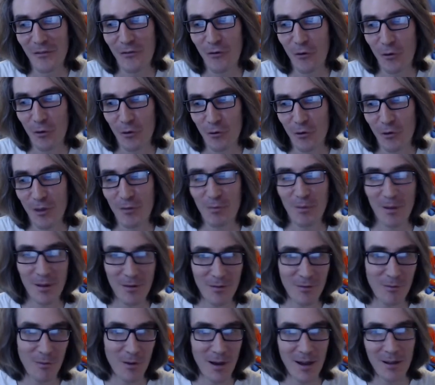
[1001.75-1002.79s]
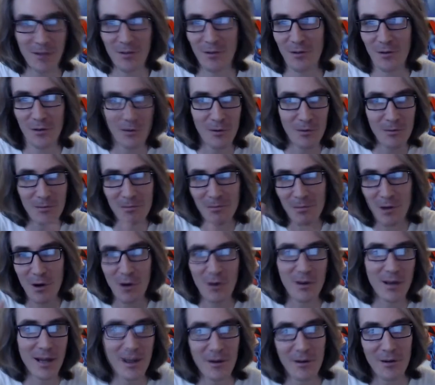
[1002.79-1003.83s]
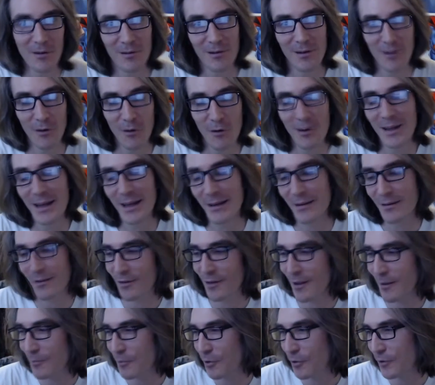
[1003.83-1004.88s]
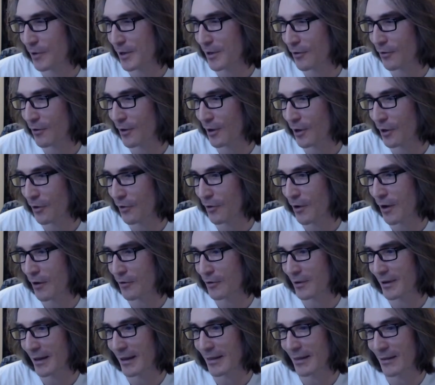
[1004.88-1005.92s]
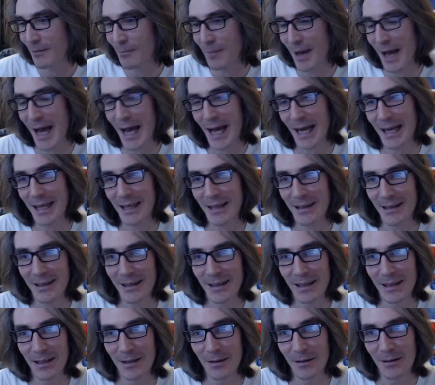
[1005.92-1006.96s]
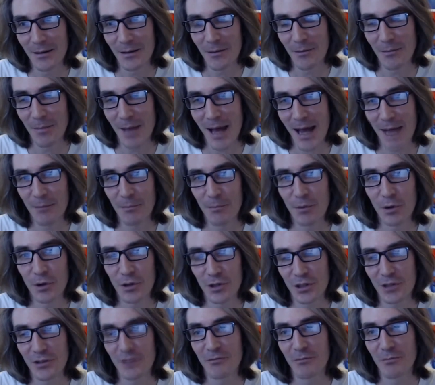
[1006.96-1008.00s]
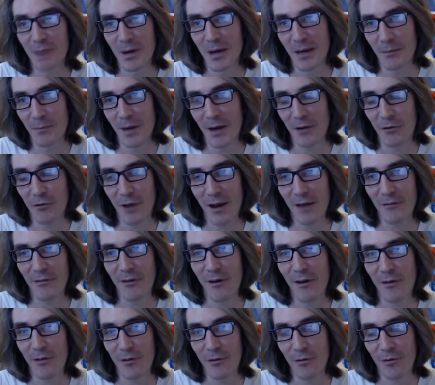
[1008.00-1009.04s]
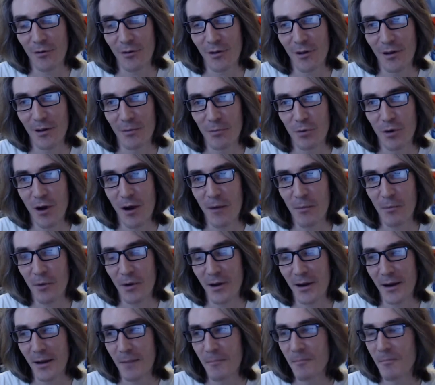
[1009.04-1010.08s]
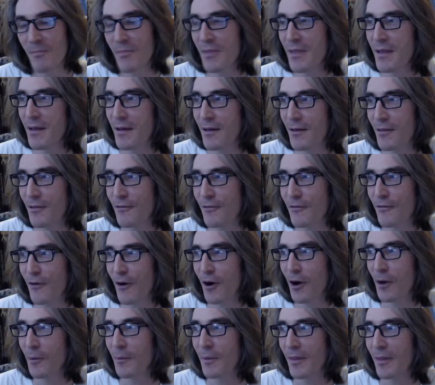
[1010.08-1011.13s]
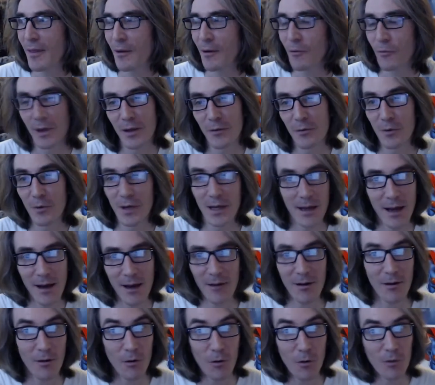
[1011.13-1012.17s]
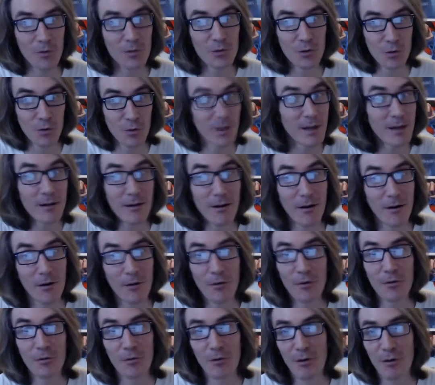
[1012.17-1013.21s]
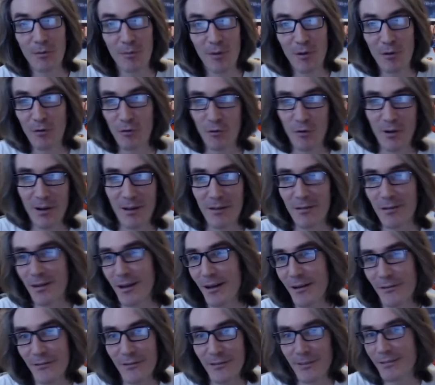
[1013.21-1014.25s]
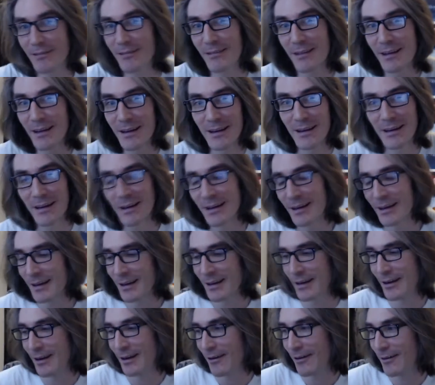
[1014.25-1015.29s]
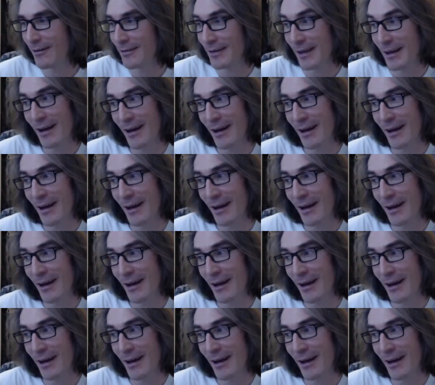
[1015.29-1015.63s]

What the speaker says: before Christmas, right? So early December, we used to go out in the back bush of my grandfather's property, the farm, and then we cut our own Christmas tree and stuff, and we